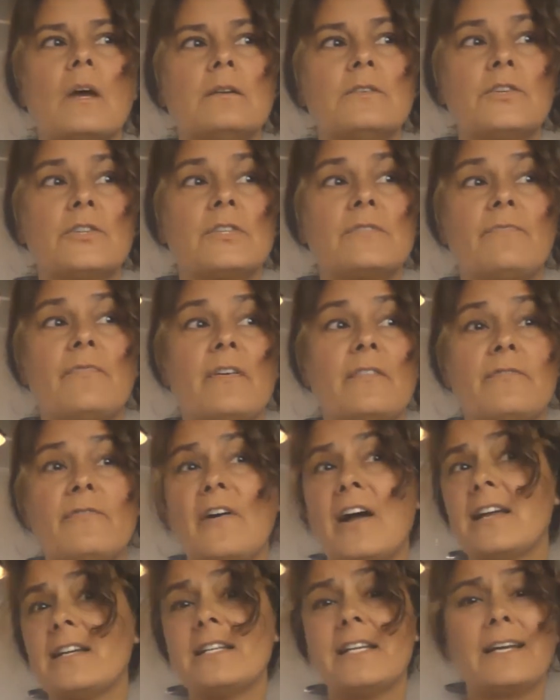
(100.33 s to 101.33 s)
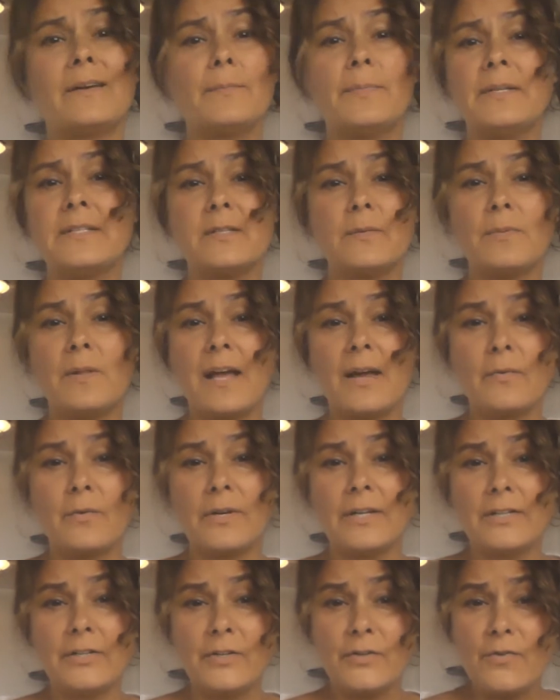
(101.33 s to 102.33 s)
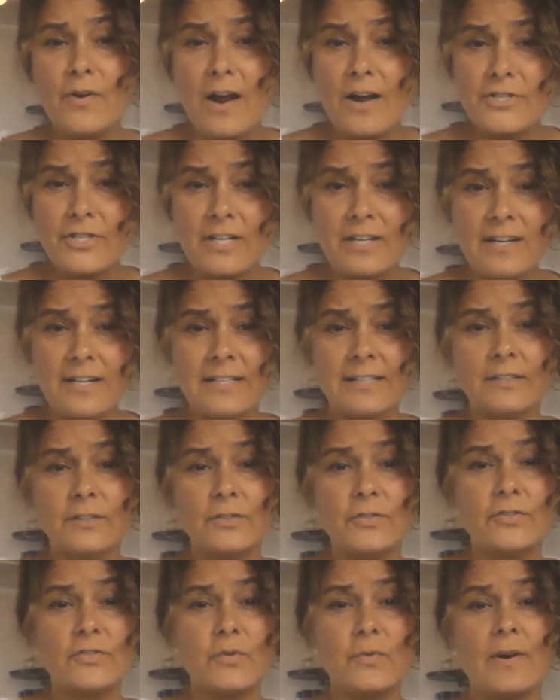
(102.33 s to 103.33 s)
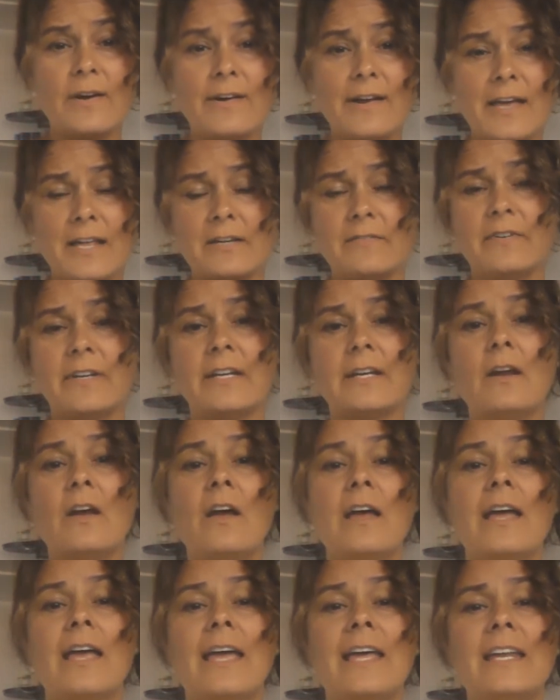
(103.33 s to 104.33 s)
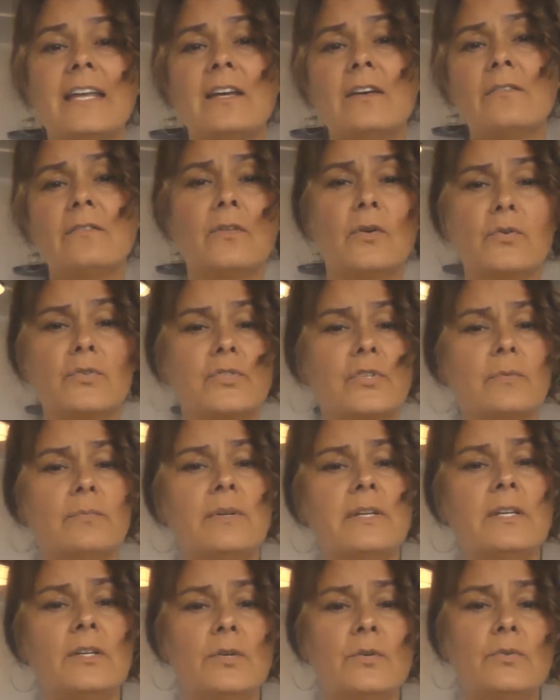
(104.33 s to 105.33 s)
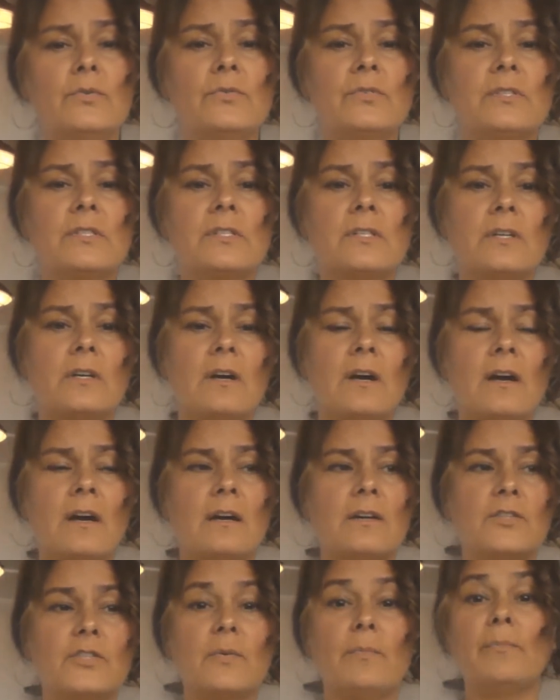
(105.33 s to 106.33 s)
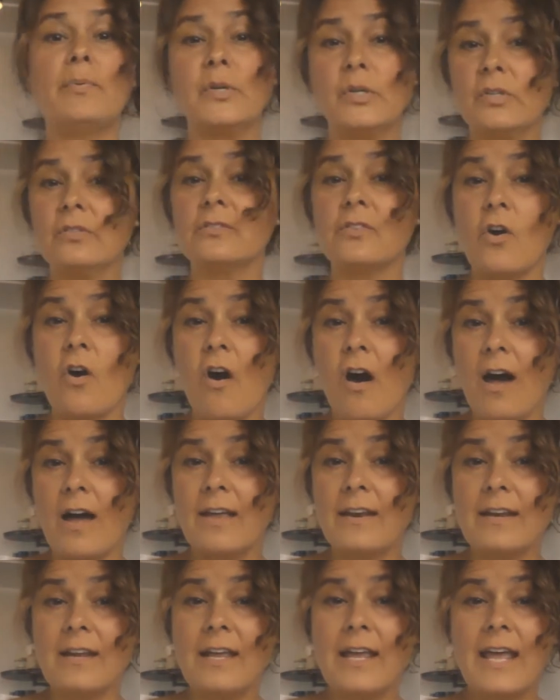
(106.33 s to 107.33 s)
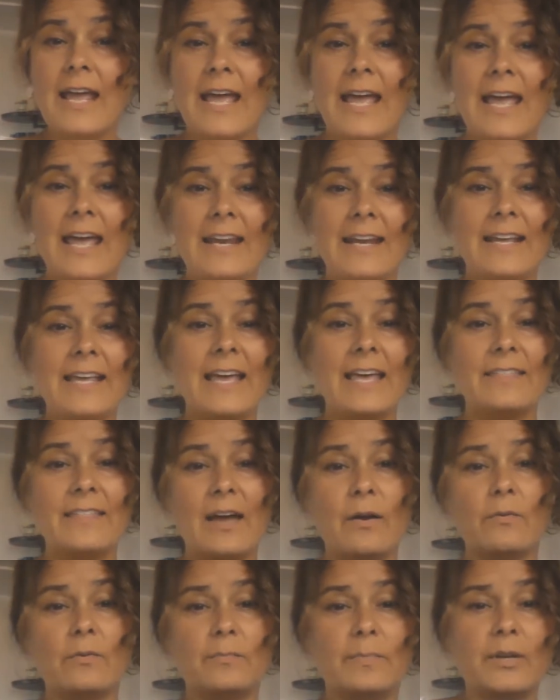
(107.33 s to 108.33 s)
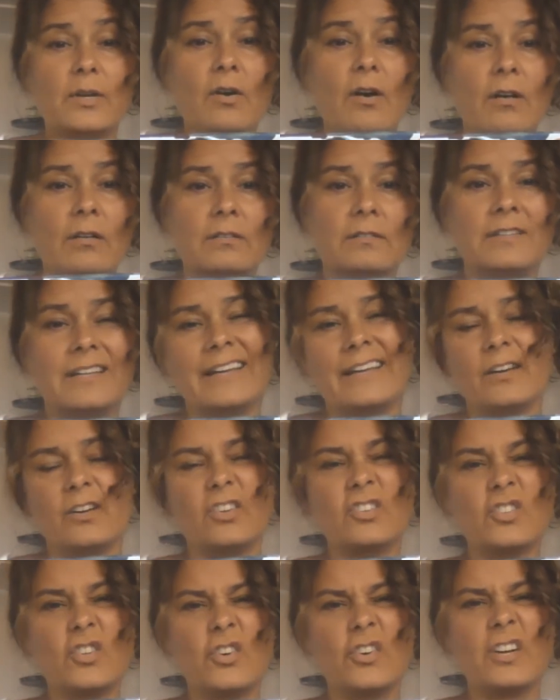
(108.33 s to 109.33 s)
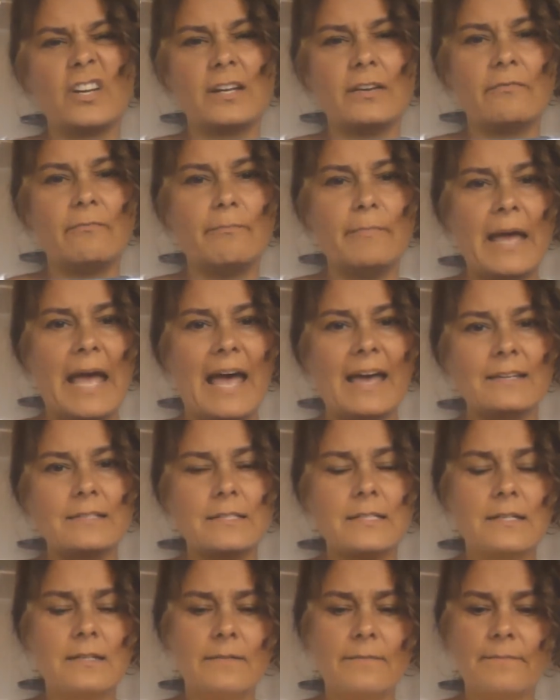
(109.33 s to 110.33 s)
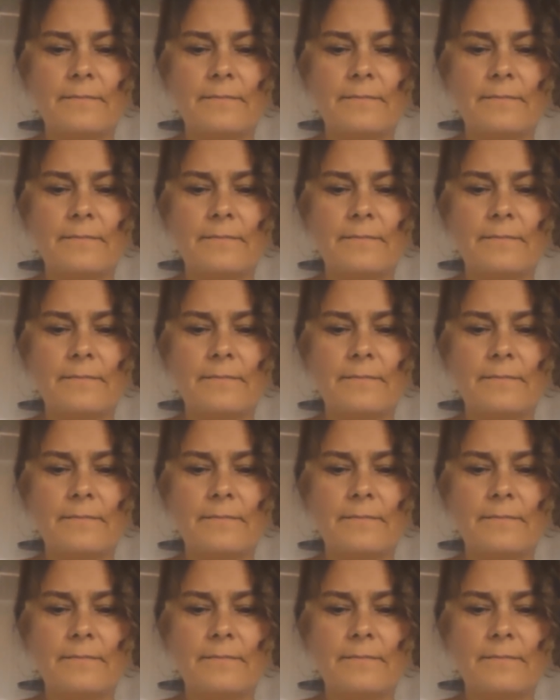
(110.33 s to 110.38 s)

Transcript: just finding a piece of plywood in the garage and cutting a little square out of it. Any of those could be used to build on. And again, that would be called like an alternative bat.